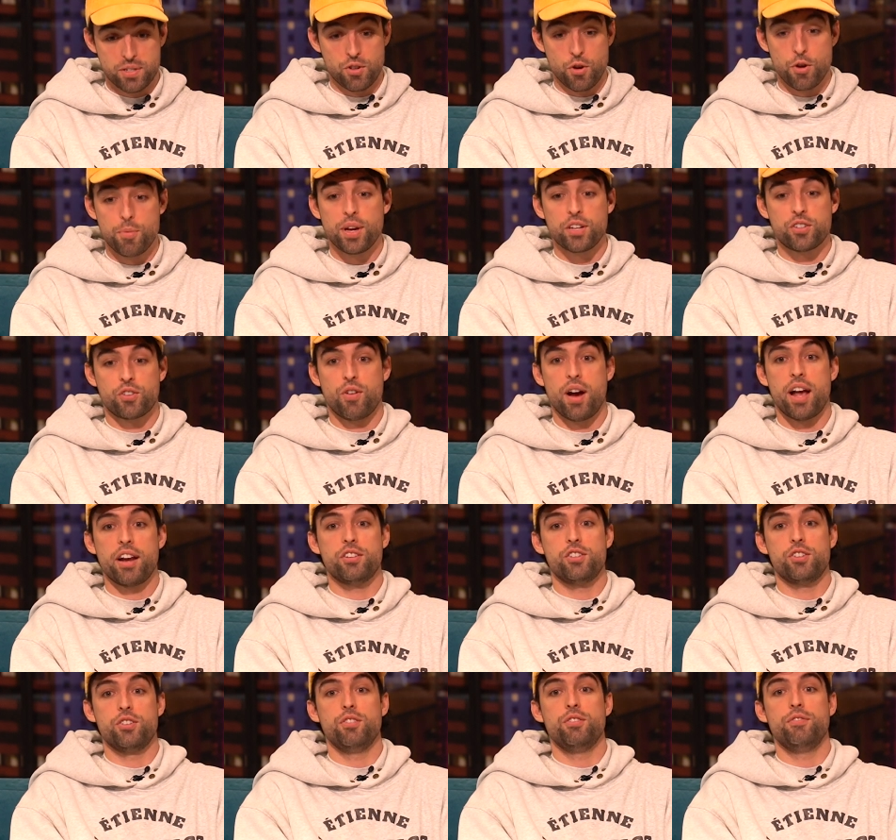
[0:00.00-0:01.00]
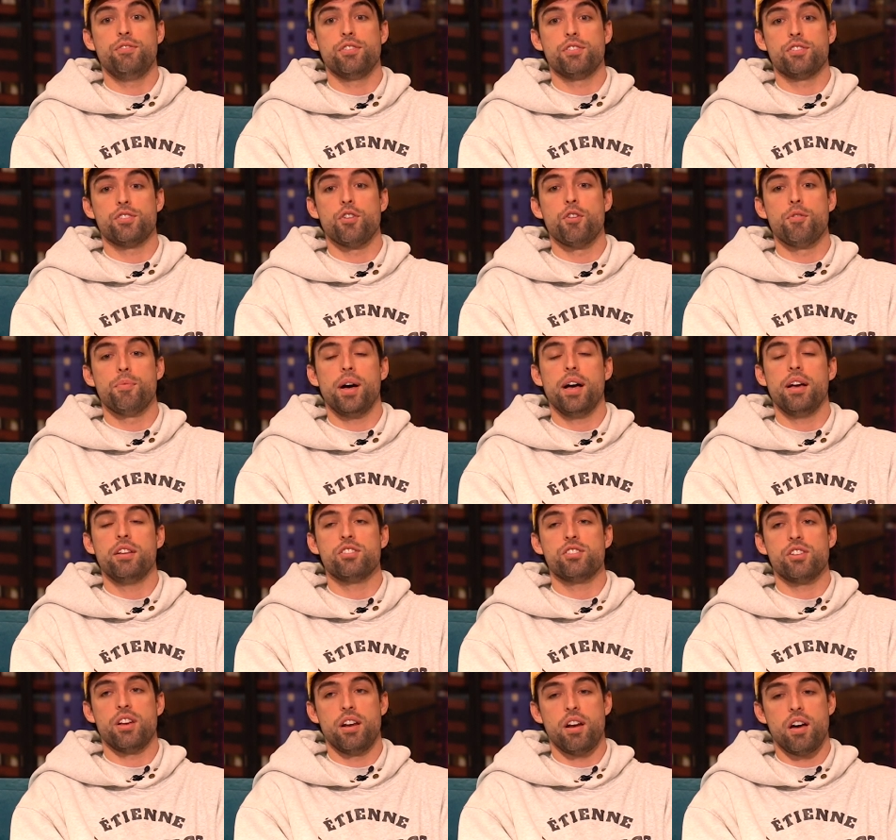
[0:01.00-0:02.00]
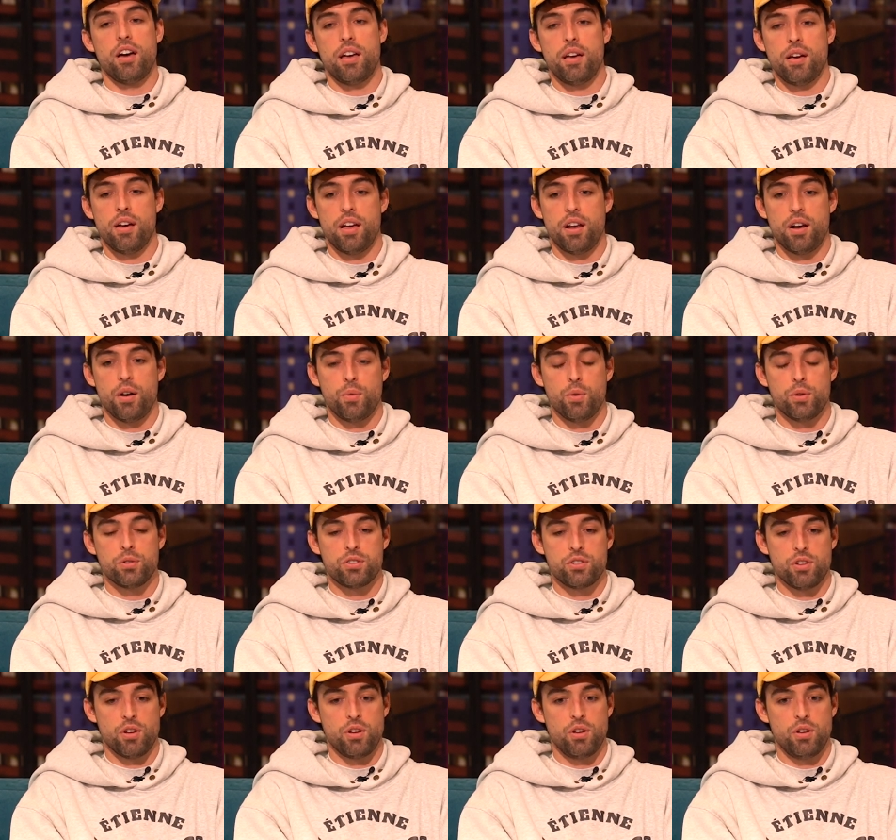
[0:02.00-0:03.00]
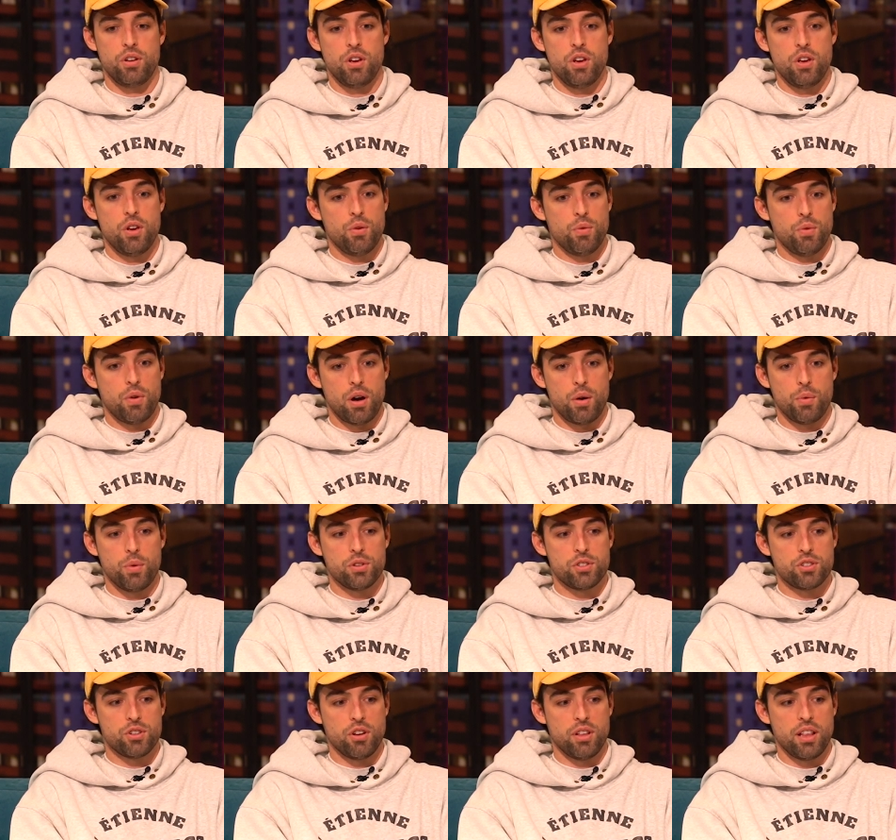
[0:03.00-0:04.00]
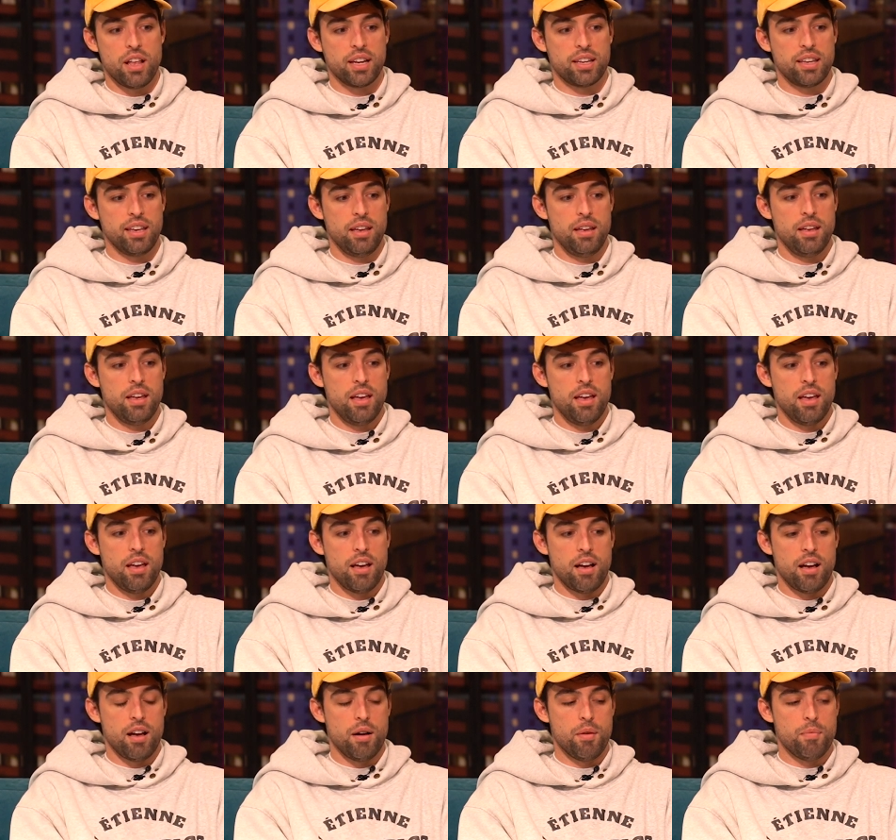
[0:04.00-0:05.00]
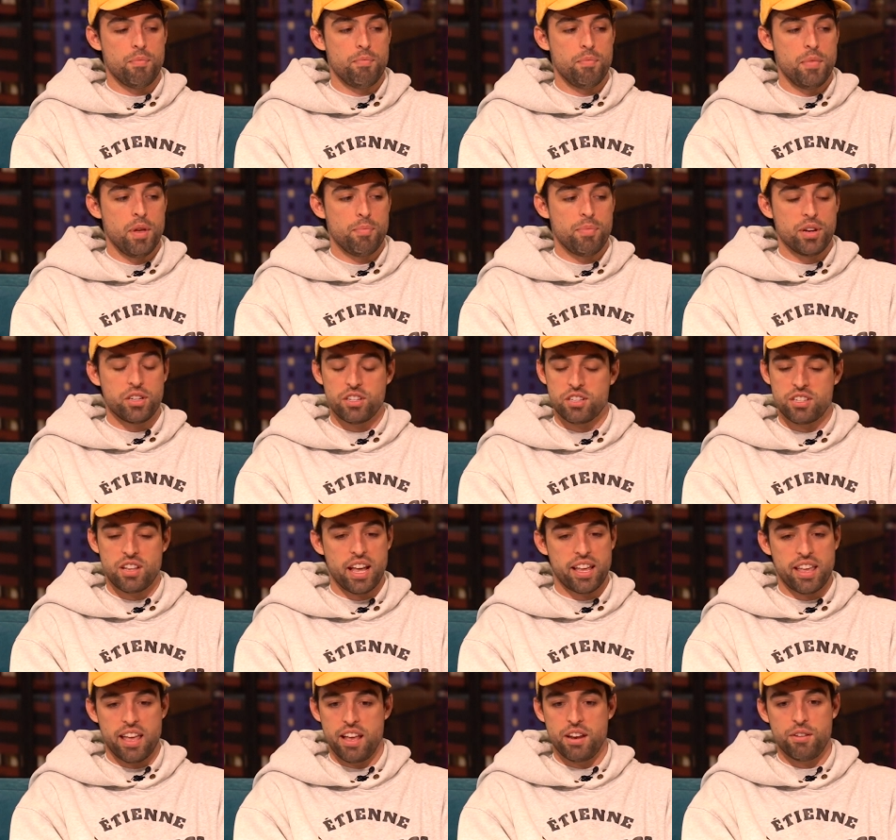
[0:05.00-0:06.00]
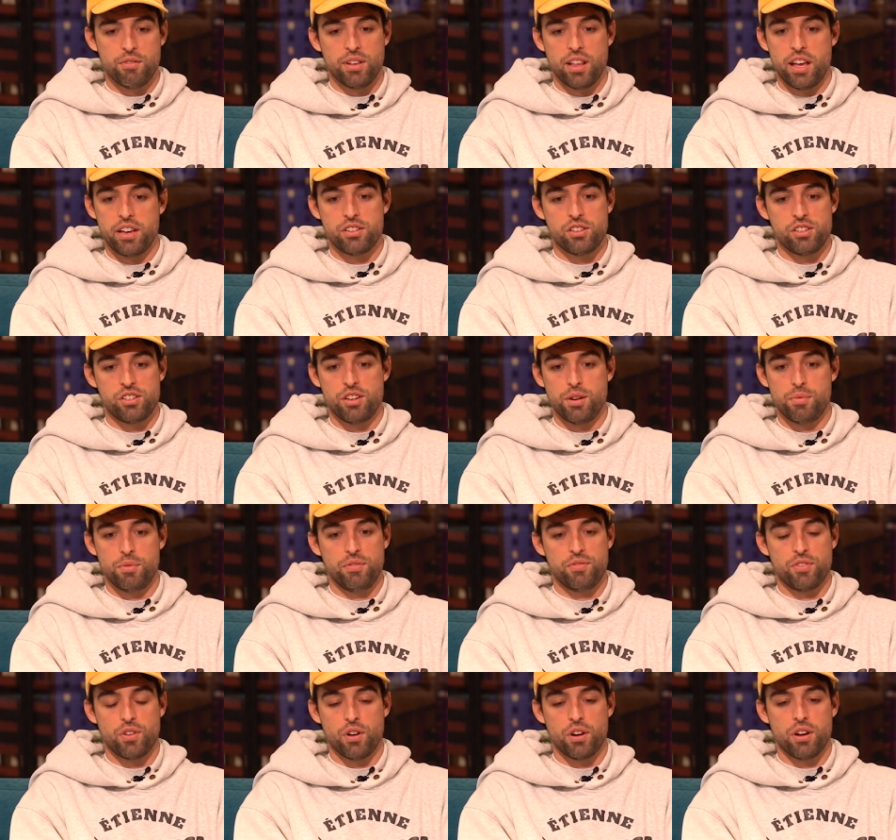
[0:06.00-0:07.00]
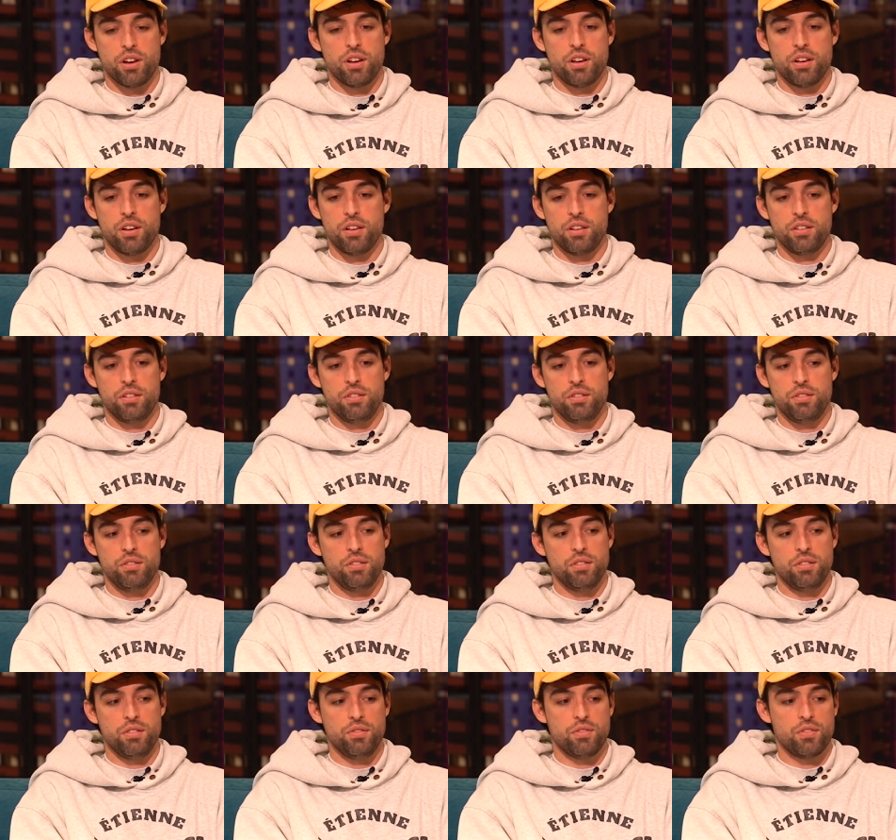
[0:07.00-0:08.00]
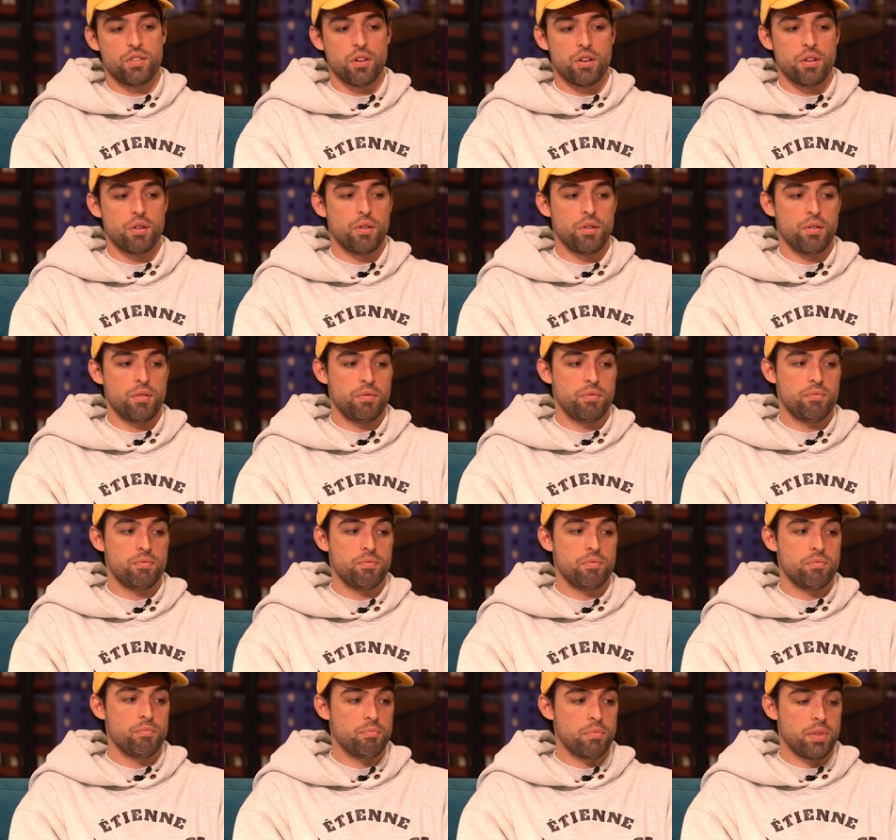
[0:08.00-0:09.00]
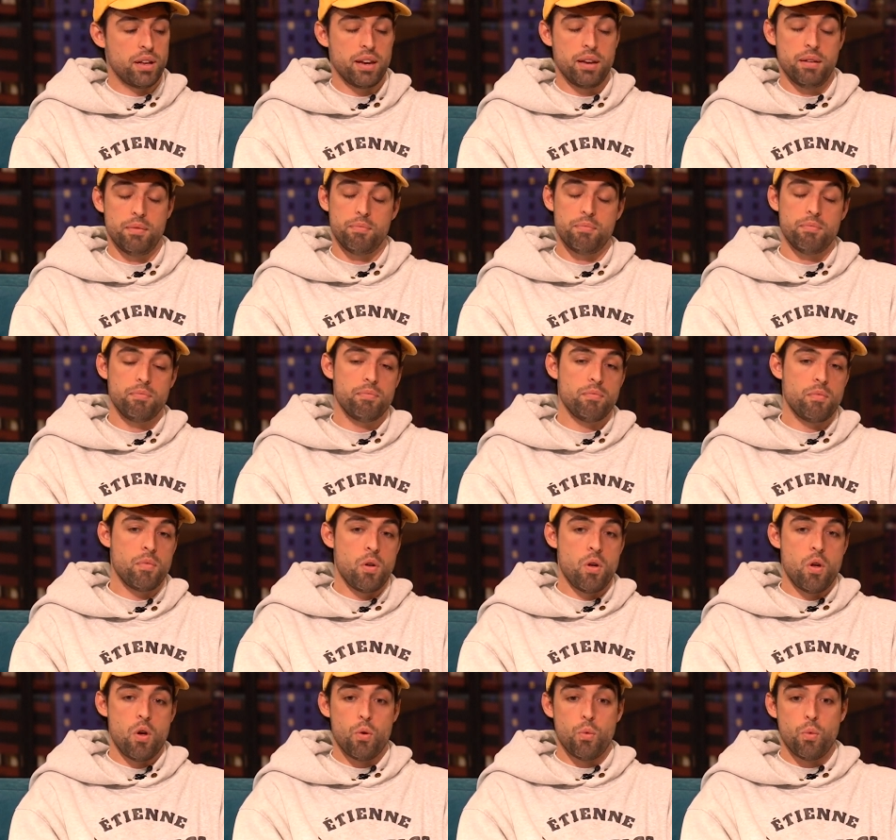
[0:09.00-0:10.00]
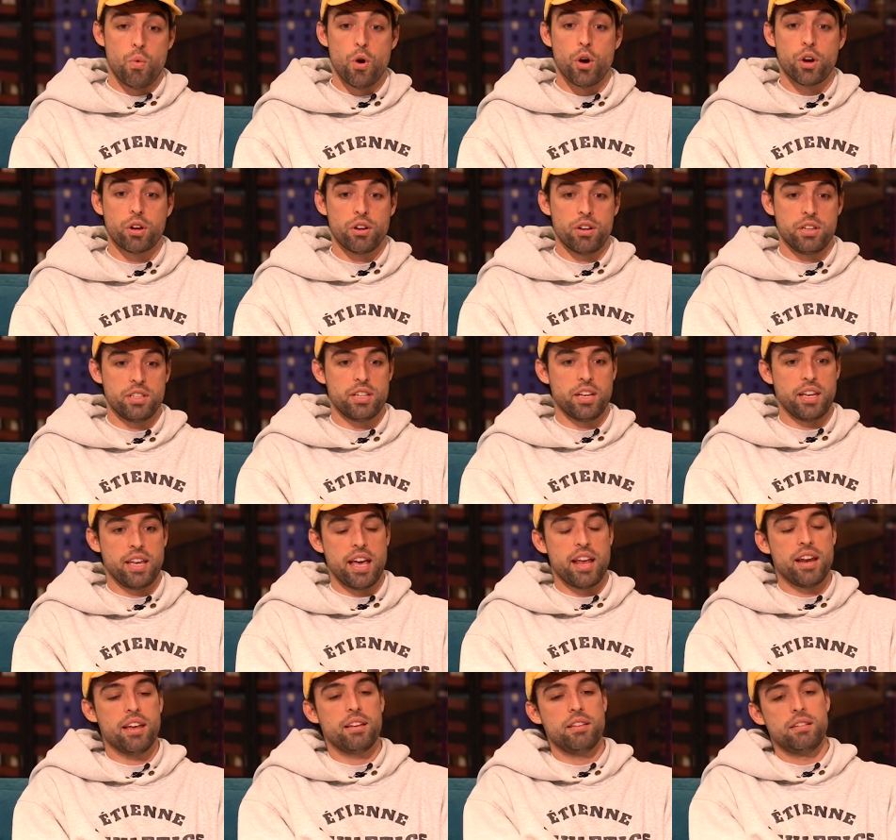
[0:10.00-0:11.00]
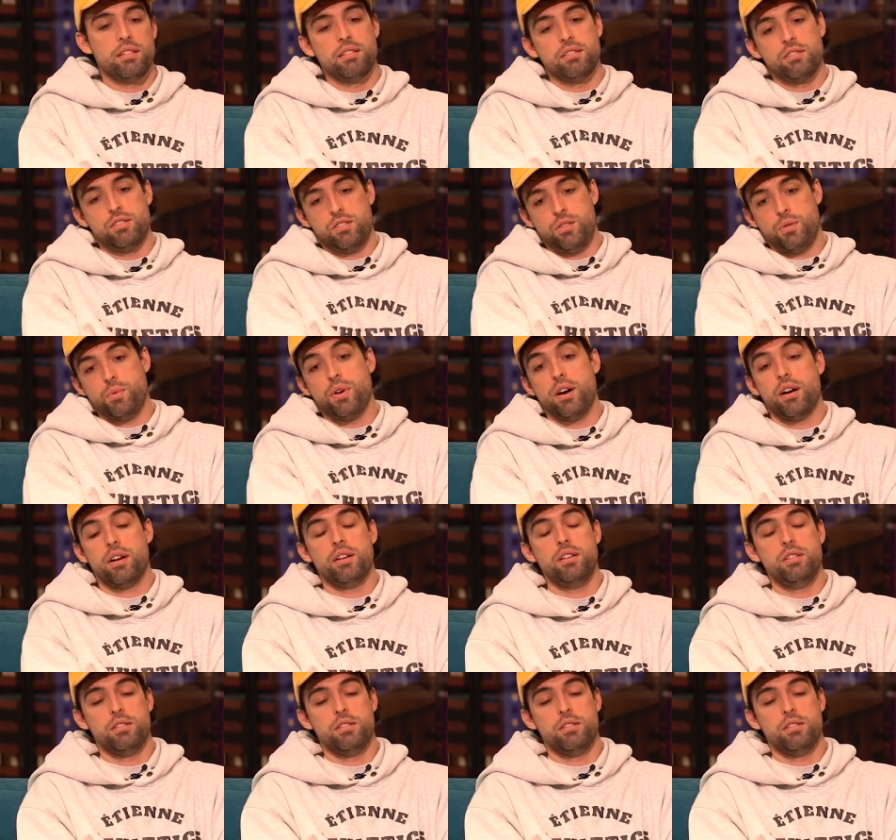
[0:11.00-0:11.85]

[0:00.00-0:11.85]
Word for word: so much gratitude for so much, and I and I was so I was so lucky. Um, but just like any relationship, you've got to you you've got to buddy, work on it to get it to where it